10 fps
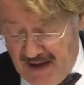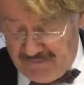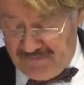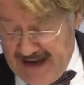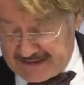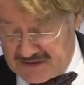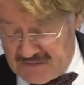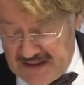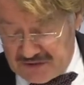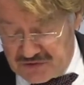
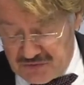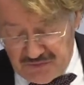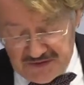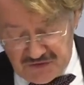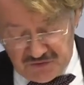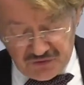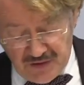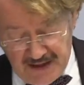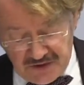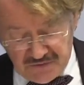effects that jurists
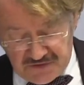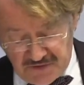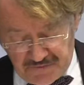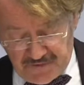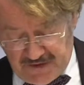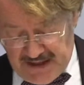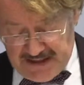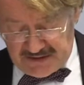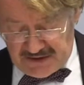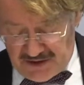try to
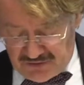suffocate